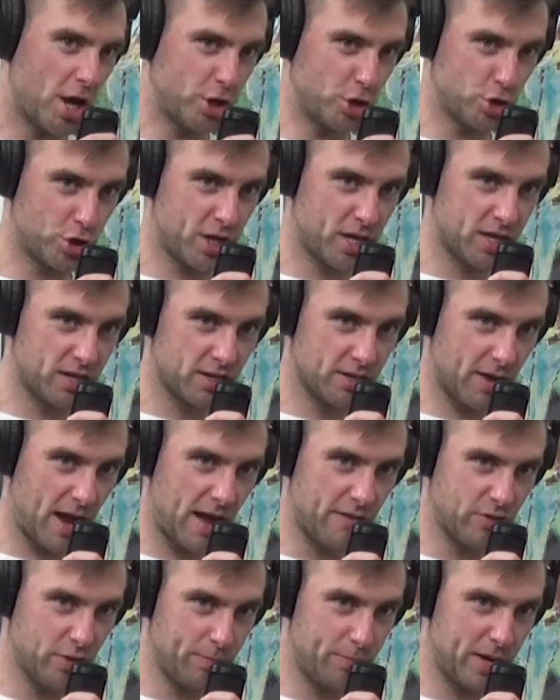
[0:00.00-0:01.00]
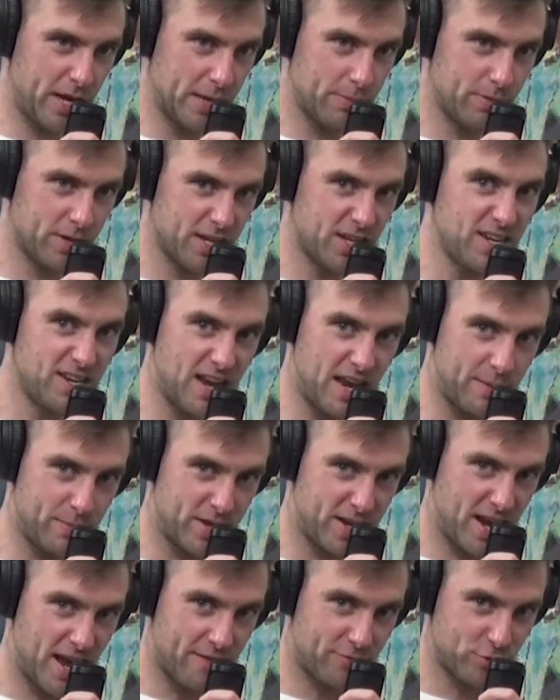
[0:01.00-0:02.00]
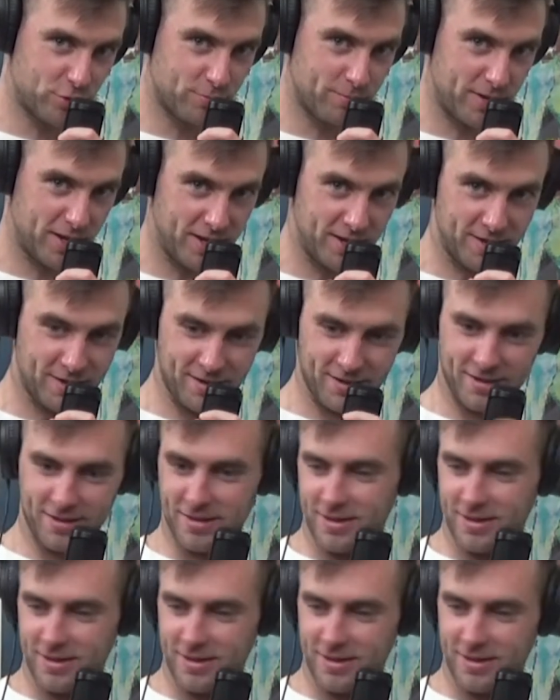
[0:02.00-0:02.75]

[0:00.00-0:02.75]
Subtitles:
You're gonna have a baby and name it after me.